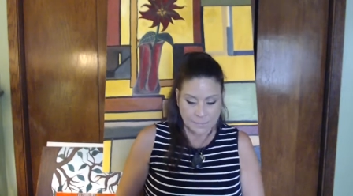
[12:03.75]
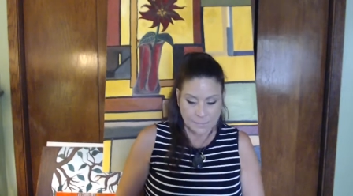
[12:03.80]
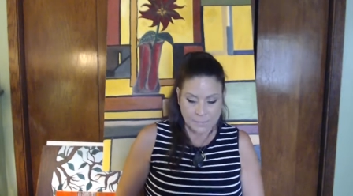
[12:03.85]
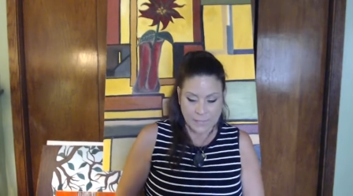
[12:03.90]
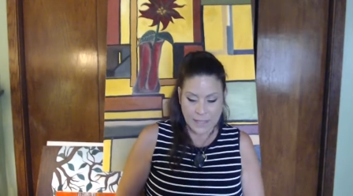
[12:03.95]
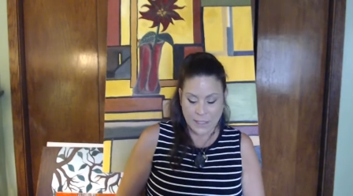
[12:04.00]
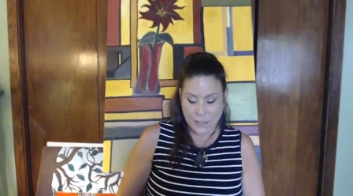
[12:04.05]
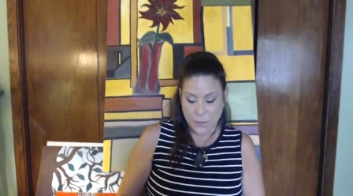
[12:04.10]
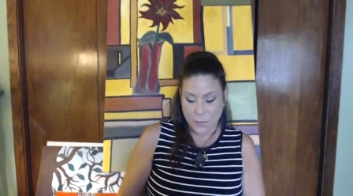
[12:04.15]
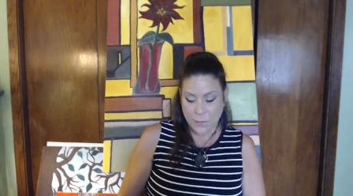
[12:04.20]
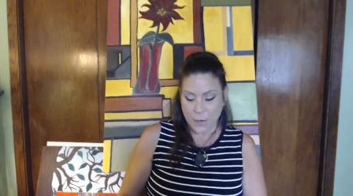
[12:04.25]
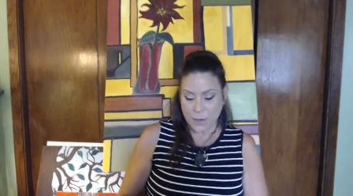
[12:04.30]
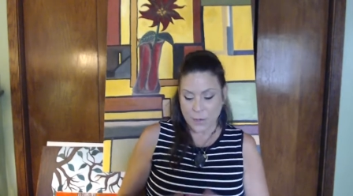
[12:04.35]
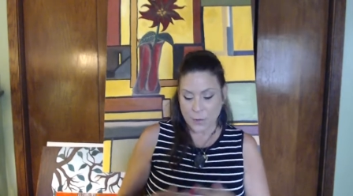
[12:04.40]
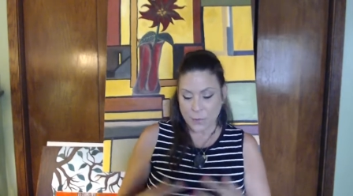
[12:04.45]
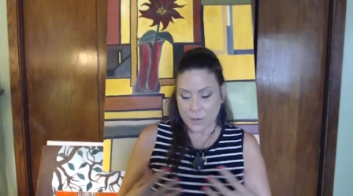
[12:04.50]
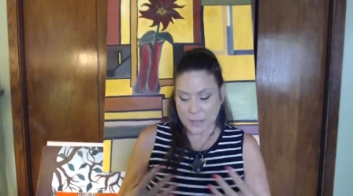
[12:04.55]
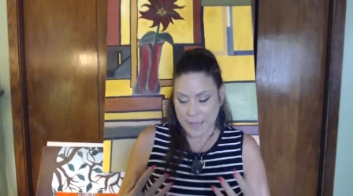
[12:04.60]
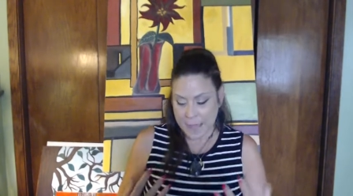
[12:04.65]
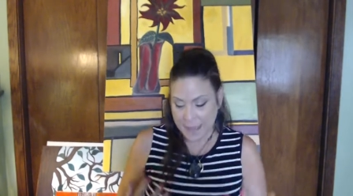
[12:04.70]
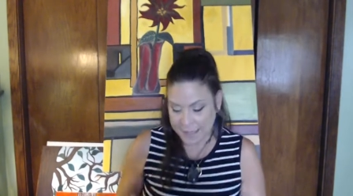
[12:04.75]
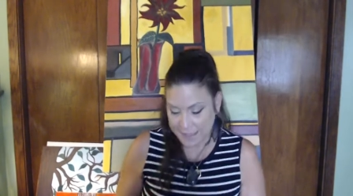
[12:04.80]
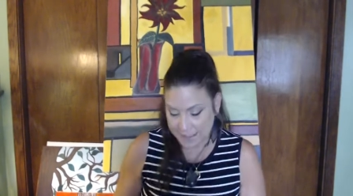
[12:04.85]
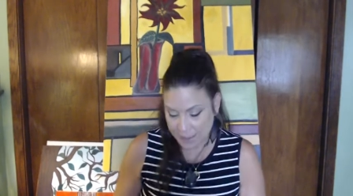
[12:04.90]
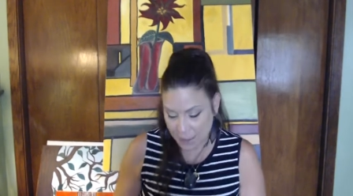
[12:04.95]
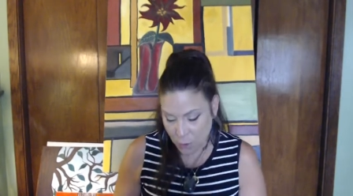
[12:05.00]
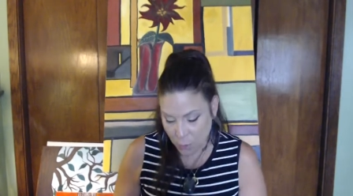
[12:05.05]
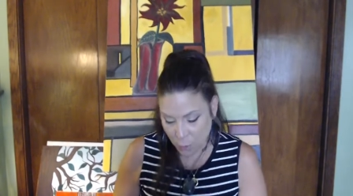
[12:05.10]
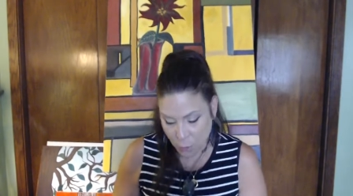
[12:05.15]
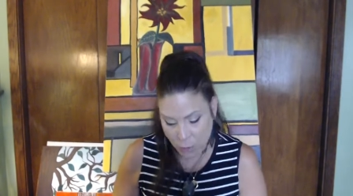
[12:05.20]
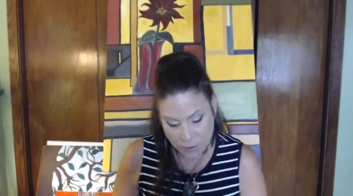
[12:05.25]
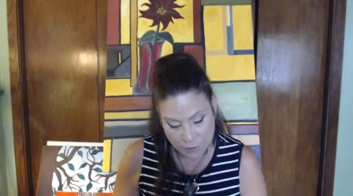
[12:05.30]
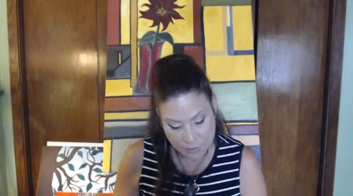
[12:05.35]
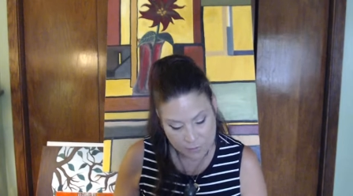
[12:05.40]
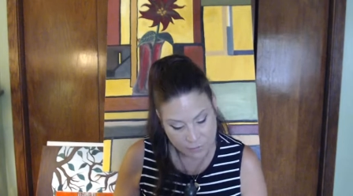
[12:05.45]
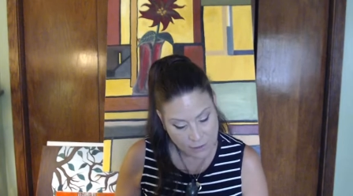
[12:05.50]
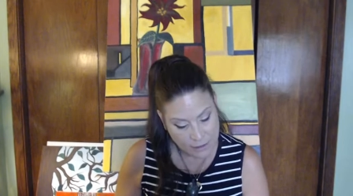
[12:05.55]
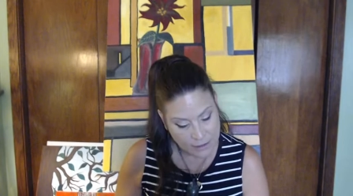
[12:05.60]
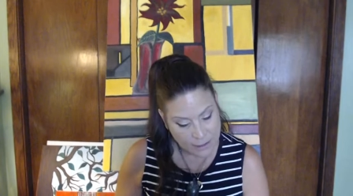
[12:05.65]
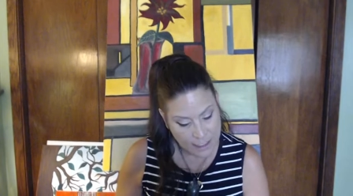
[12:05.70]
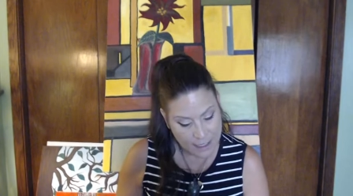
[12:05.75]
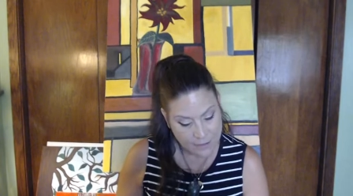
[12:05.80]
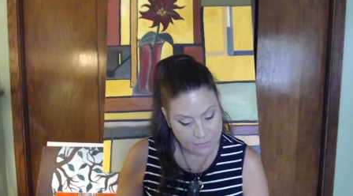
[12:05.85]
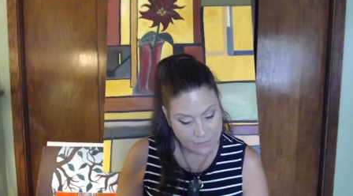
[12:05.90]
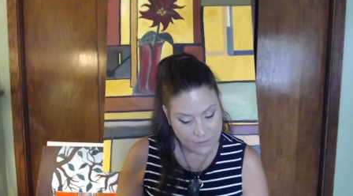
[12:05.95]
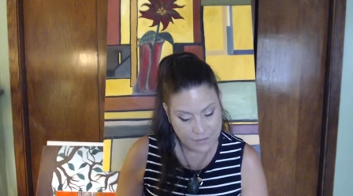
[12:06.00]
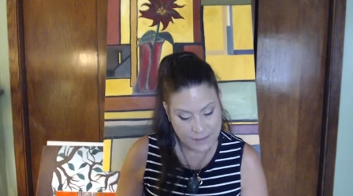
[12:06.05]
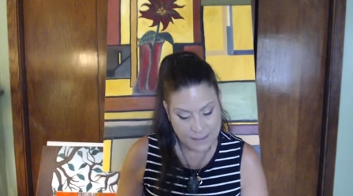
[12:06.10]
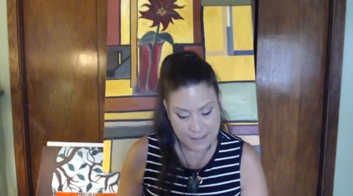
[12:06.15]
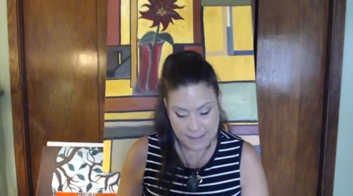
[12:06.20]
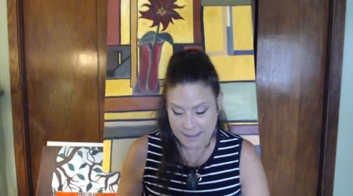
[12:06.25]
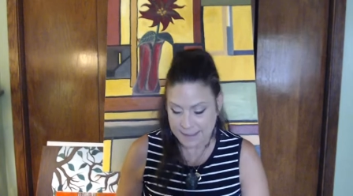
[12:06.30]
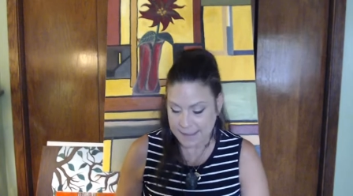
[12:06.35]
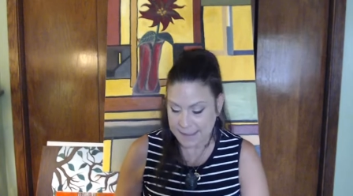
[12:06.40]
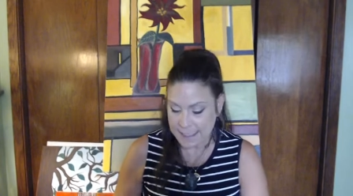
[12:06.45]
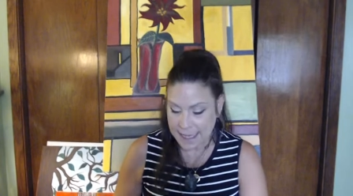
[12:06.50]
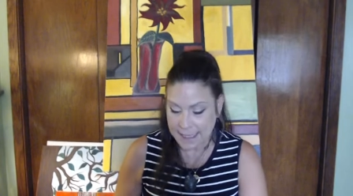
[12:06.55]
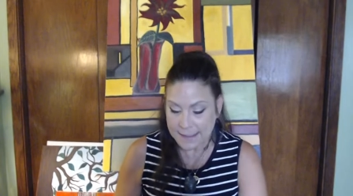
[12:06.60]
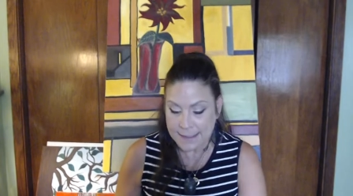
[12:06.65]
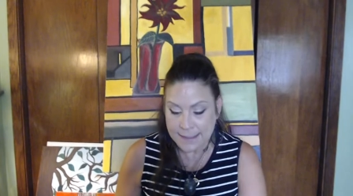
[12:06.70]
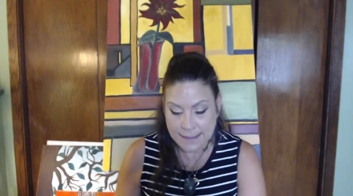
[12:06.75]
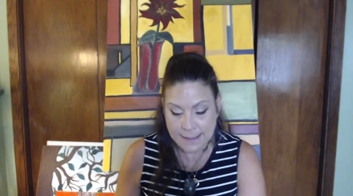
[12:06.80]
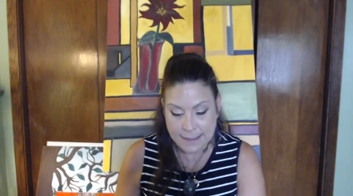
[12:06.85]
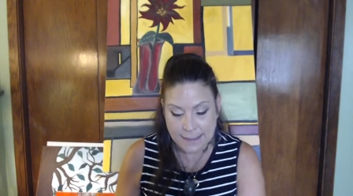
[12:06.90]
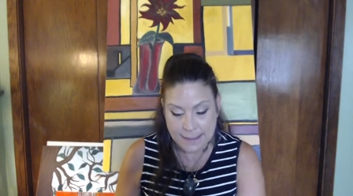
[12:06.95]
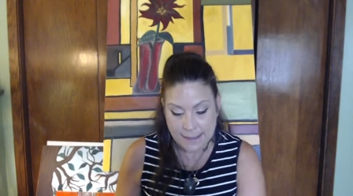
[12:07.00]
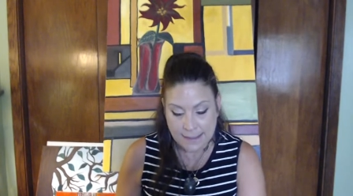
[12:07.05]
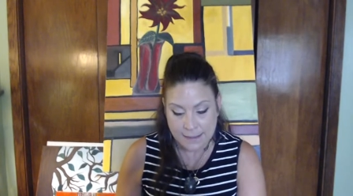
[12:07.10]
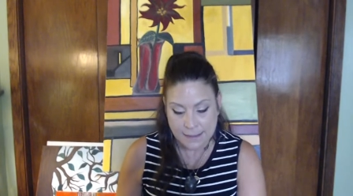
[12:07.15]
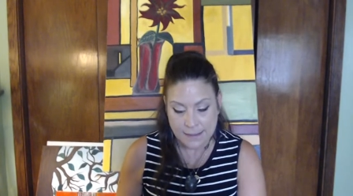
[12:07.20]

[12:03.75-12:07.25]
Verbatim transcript: that you are creating a wonderful life of success